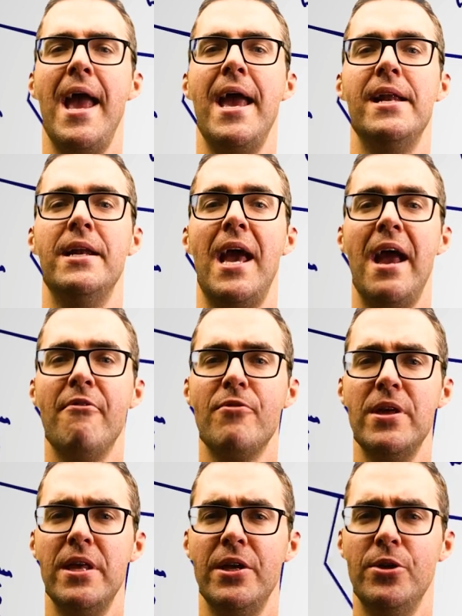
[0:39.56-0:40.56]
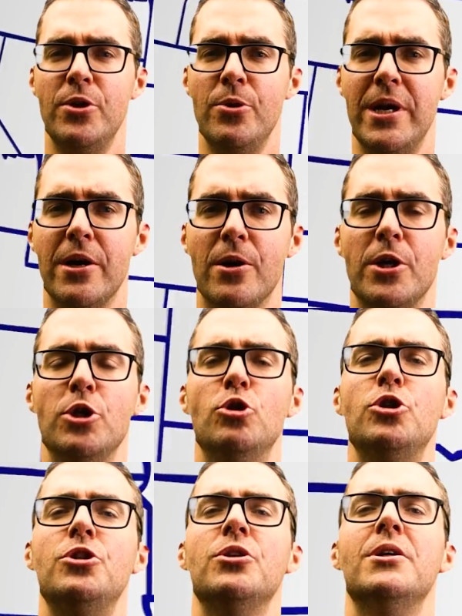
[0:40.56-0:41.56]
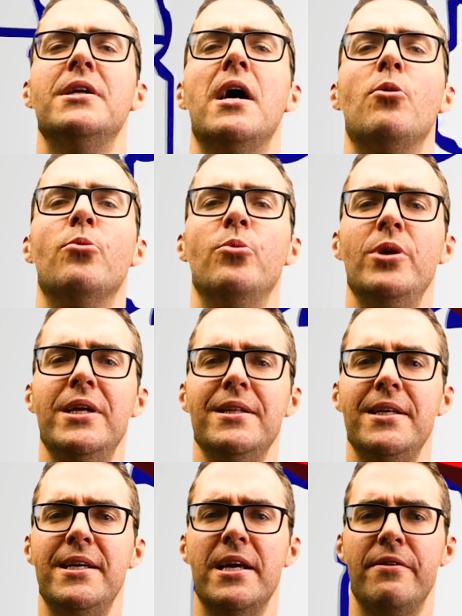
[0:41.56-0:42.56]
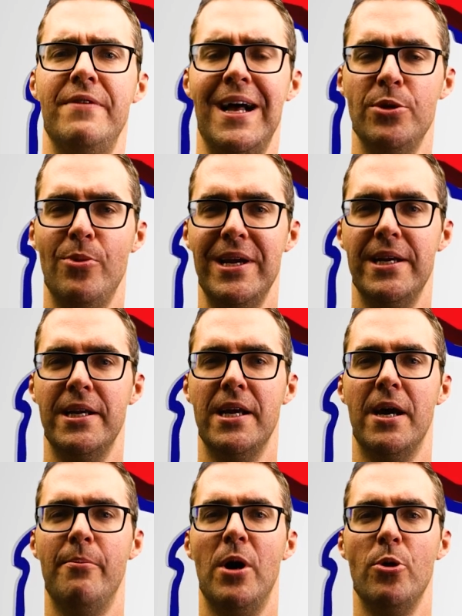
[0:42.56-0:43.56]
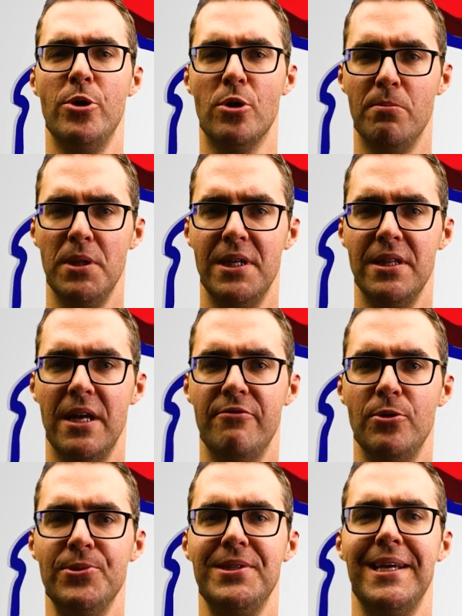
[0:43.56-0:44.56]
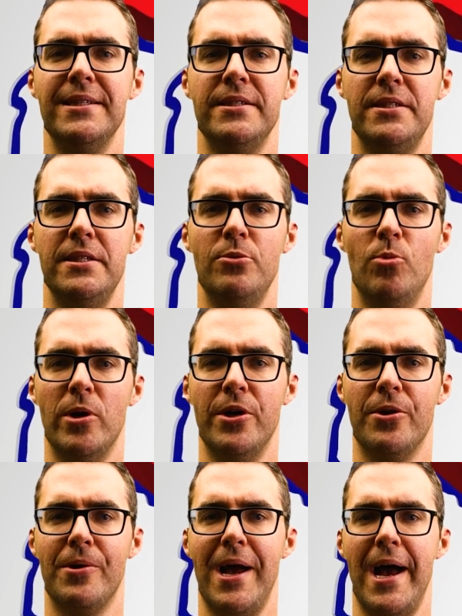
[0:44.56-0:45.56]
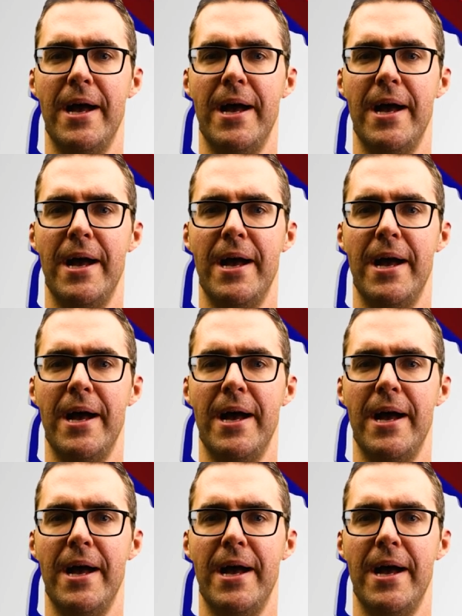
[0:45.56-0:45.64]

and everything you do here, you should really get evaluated about your blood levels and see where you're